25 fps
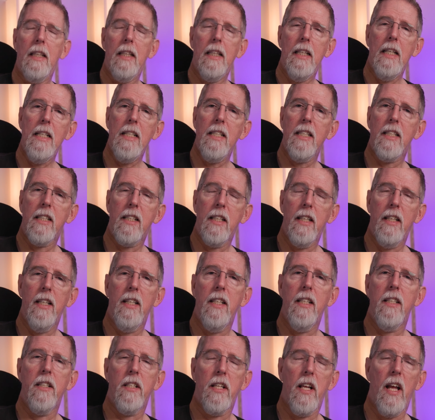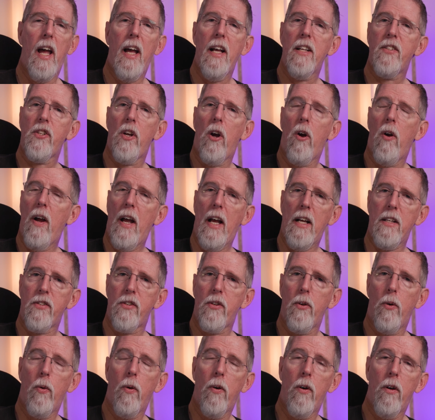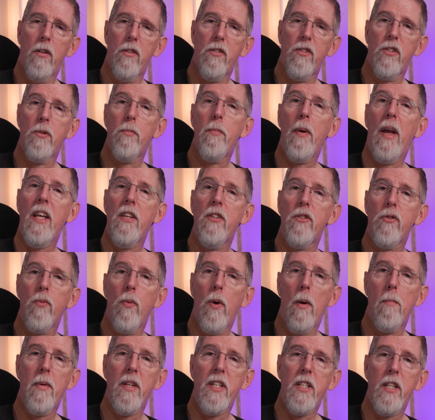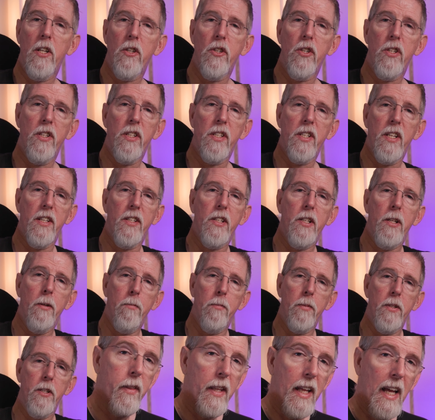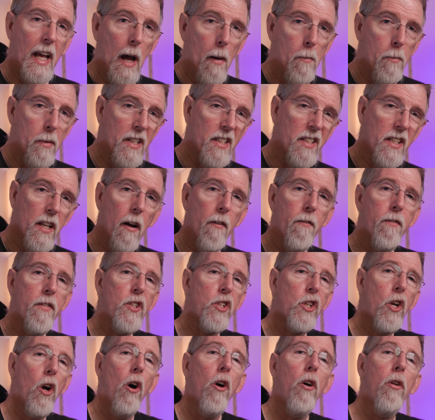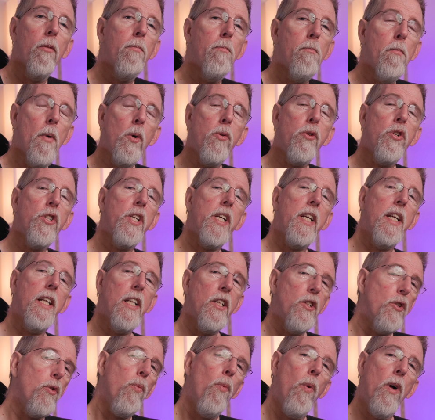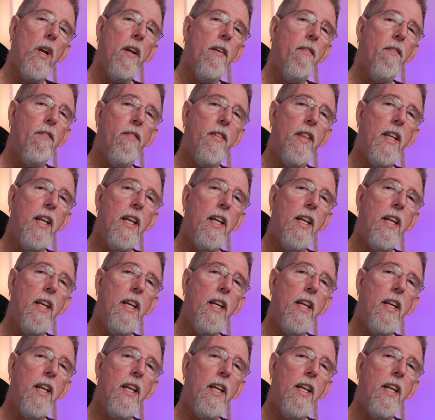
This is SRS, or Spaced Repetition Systems. The app itself is called Mochi, and it's one of